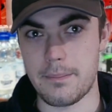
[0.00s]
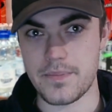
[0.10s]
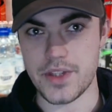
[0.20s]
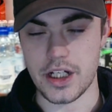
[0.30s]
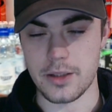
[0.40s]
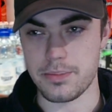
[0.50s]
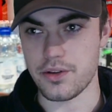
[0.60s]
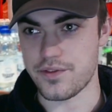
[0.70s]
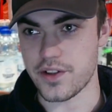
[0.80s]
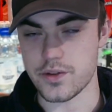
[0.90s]

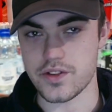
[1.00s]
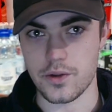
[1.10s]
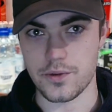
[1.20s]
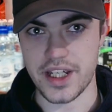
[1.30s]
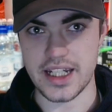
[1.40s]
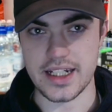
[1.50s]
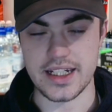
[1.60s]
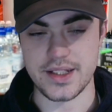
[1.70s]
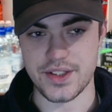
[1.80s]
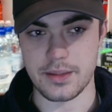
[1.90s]
Bloomfield sort of hinting
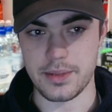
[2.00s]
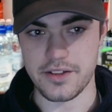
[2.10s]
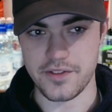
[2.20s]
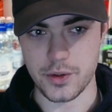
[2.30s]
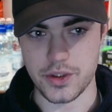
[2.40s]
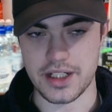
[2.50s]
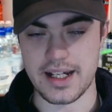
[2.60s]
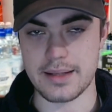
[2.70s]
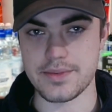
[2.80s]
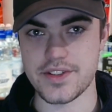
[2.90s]
he's going to be a future
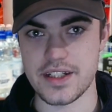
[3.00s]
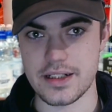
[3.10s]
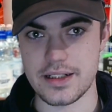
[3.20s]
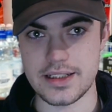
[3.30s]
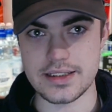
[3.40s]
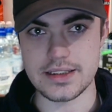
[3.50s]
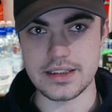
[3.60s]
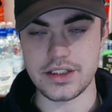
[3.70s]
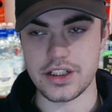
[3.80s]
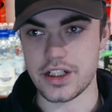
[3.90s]
captain.
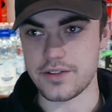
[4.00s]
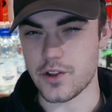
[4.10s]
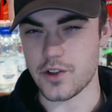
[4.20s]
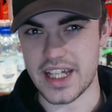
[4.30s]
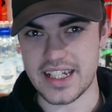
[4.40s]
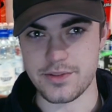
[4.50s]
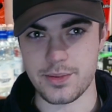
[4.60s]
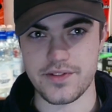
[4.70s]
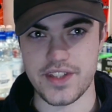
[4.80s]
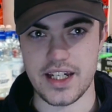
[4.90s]
You've got
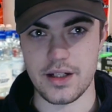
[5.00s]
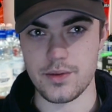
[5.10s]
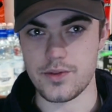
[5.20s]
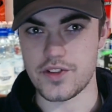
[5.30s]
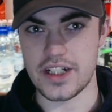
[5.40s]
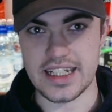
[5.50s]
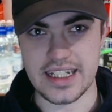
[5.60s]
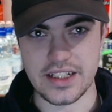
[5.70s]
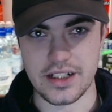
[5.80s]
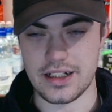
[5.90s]
Naismith there, who's a
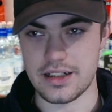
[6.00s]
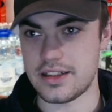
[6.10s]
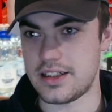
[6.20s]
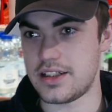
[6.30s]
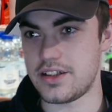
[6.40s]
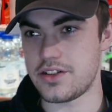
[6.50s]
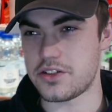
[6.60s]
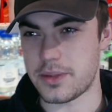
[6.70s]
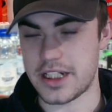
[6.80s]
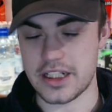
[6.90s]
leader.
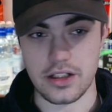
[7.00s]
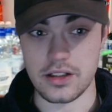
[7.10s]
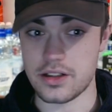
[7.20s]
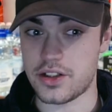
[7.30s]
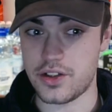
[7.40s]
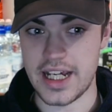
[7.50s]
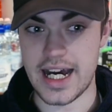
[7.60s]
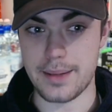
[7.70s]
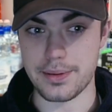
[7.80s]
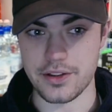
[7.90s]
Do you know what I mean? Could it
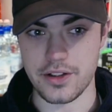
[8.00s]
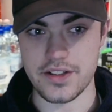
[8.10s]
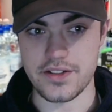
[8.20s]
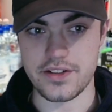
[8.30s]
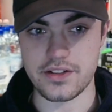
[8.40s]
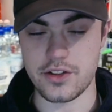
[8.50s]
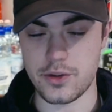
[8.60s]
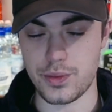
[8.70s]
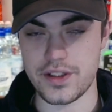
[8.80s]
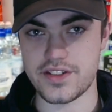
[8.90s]
happen, guys?
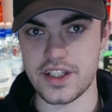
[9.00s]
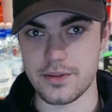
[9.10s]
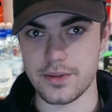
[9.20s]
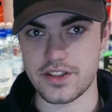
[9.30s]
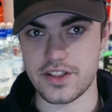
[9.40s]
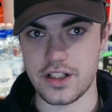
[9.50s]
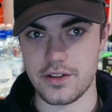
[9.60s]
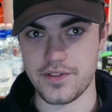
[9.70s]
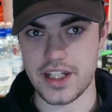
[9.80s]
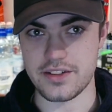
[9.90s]
Could we see the return
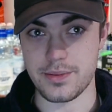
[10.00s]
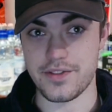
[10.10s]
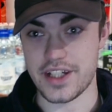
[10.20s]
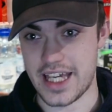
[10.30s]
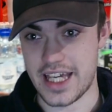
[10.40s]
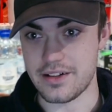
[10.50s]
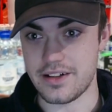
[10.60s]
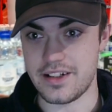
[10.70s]
of Naismith again?